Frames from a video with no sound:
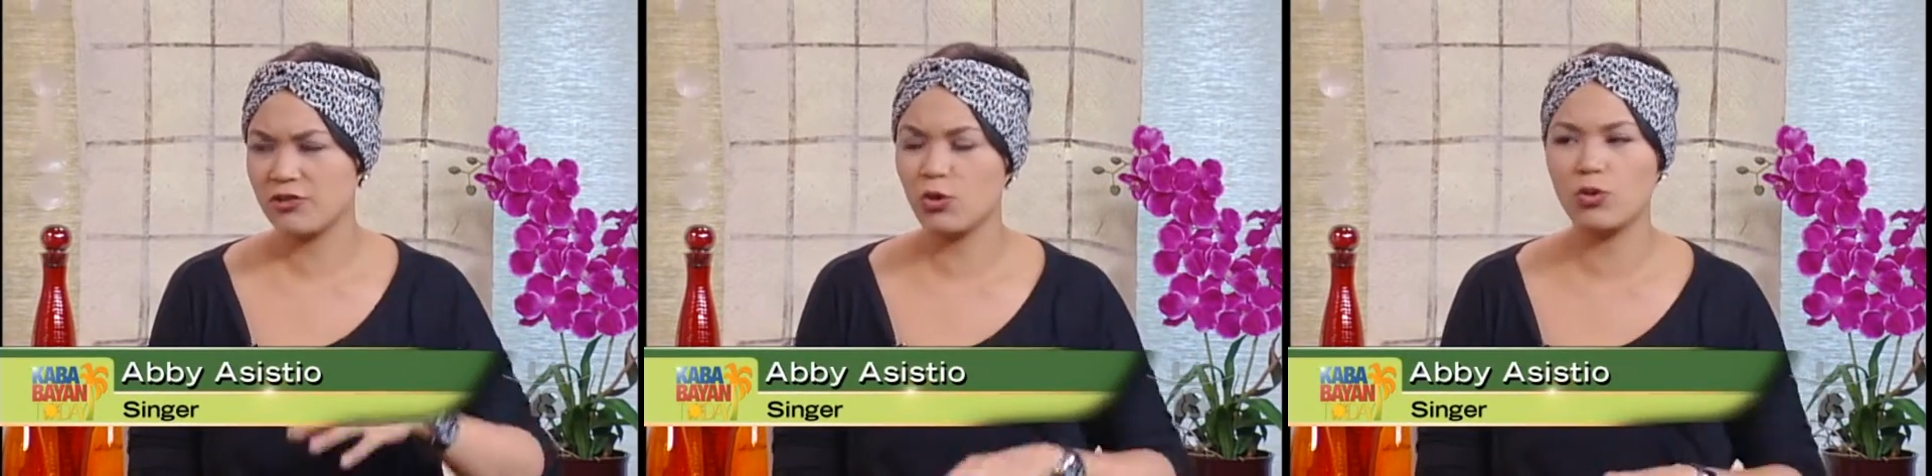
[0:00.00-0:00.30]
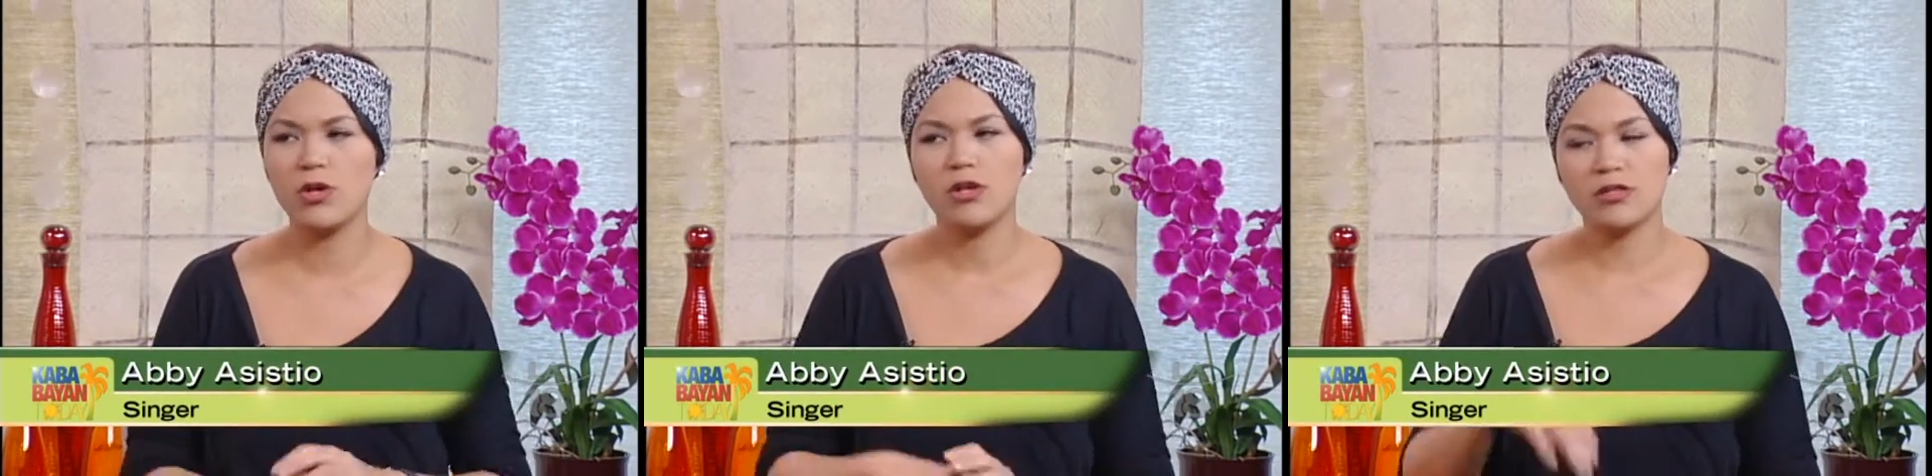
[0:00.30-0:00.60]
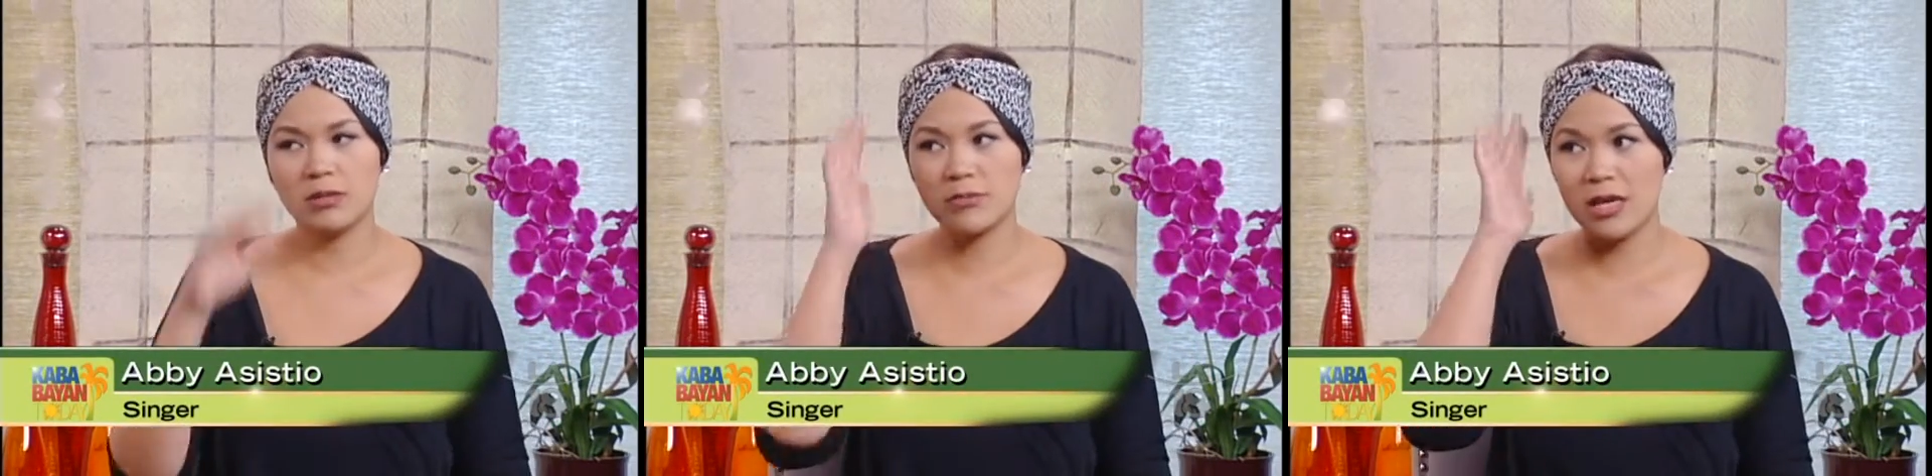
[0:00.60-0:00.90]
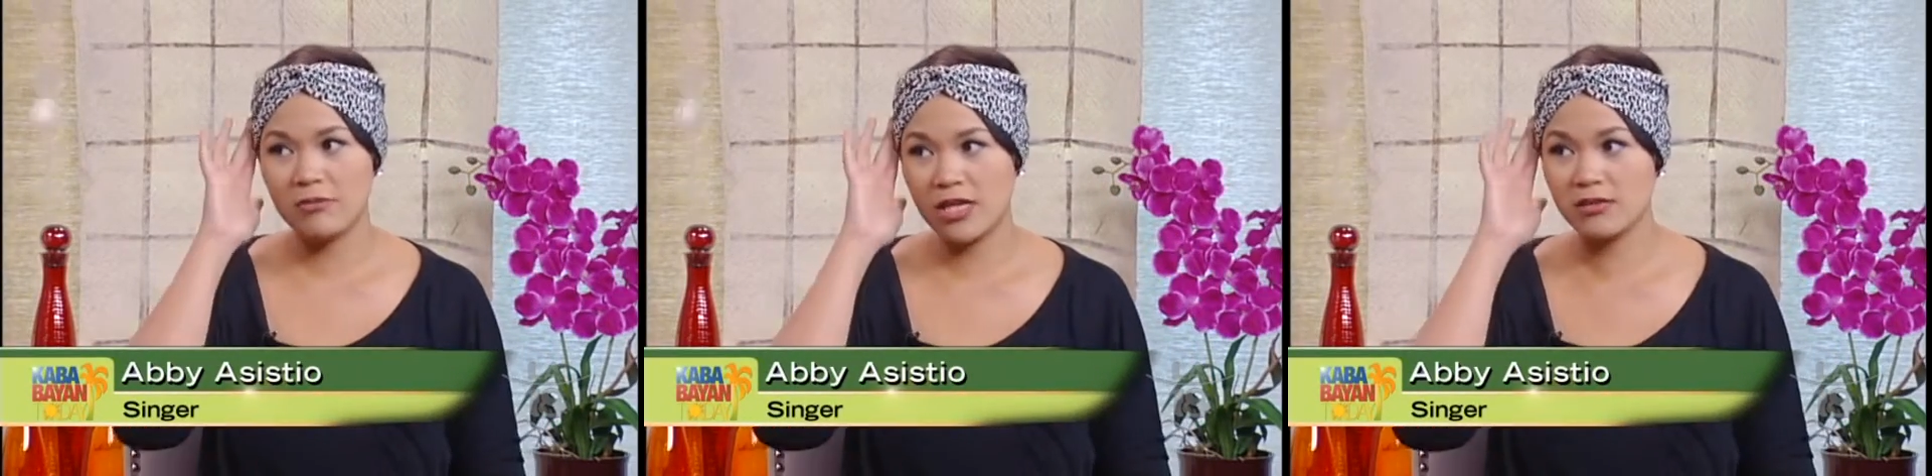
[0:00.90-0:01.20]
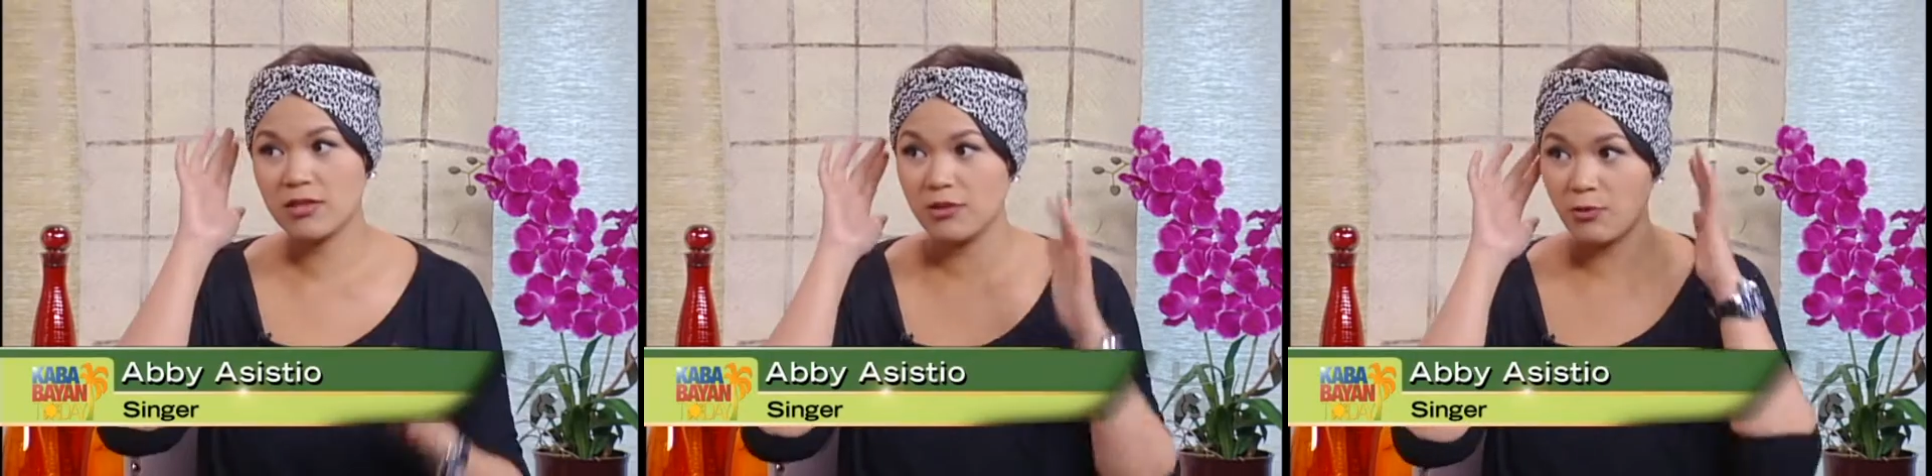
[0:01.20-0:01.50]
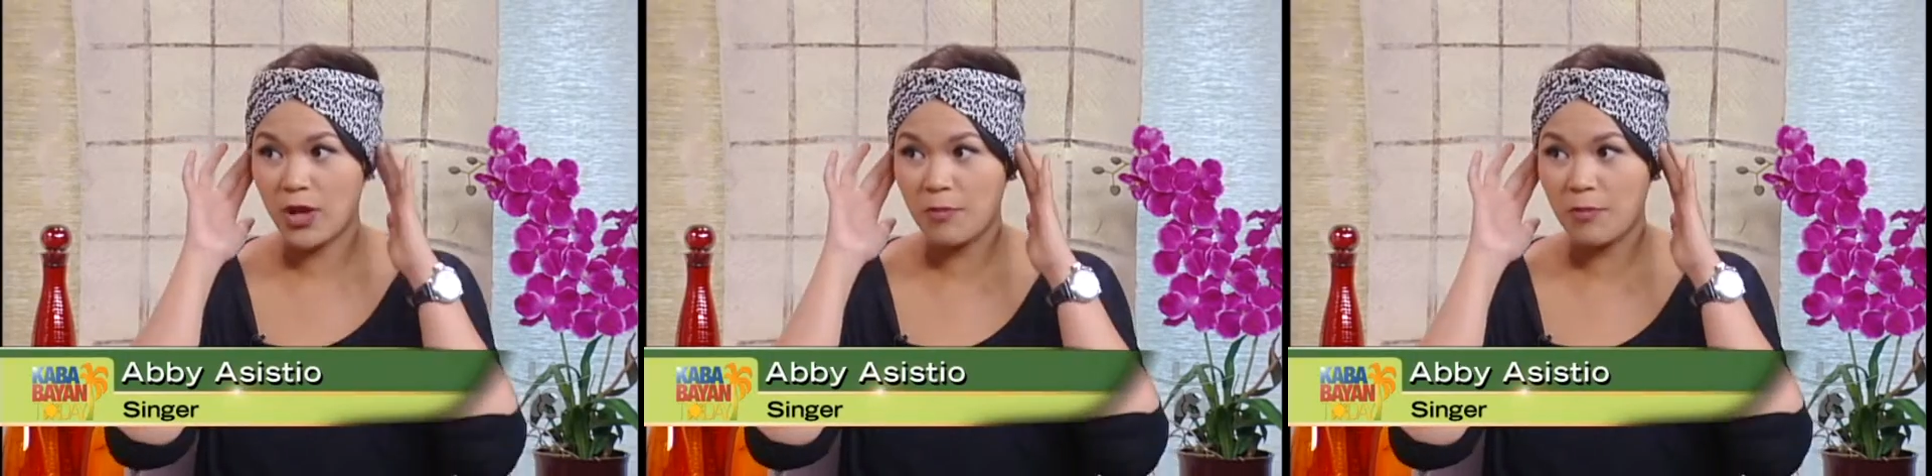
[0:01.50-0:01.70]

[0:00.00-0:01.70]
so sometimes I still wear